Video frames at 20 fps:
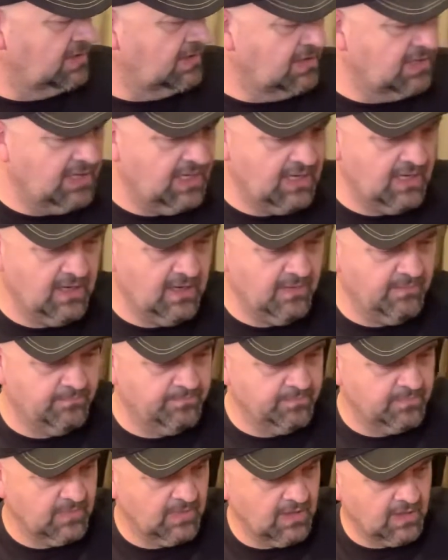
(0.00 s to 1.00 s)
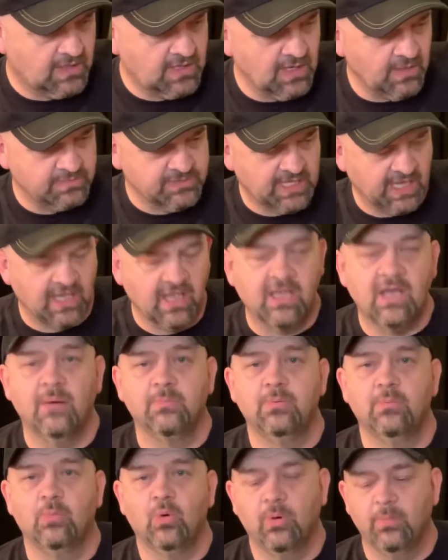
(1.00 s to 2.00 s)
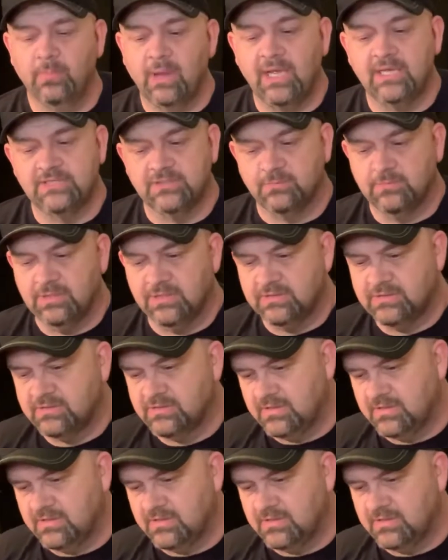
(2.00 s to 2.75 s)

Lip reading: Take a couple more measurements,